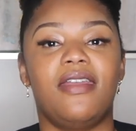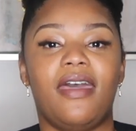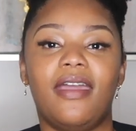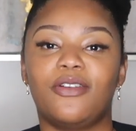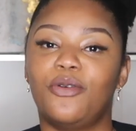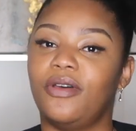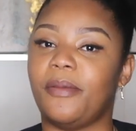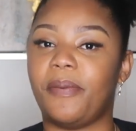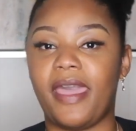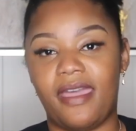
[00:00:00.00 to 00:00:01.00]
not going
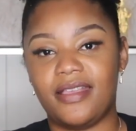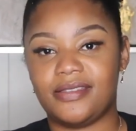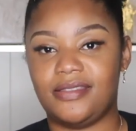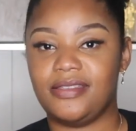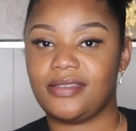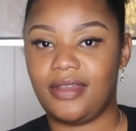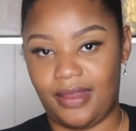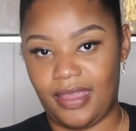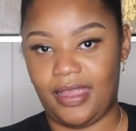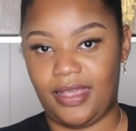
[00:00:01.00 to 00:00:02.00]
to pass this
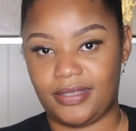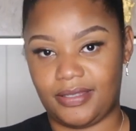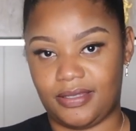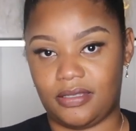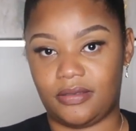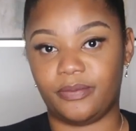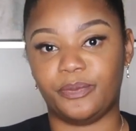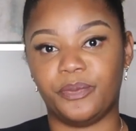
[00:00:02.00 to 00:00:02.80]
class."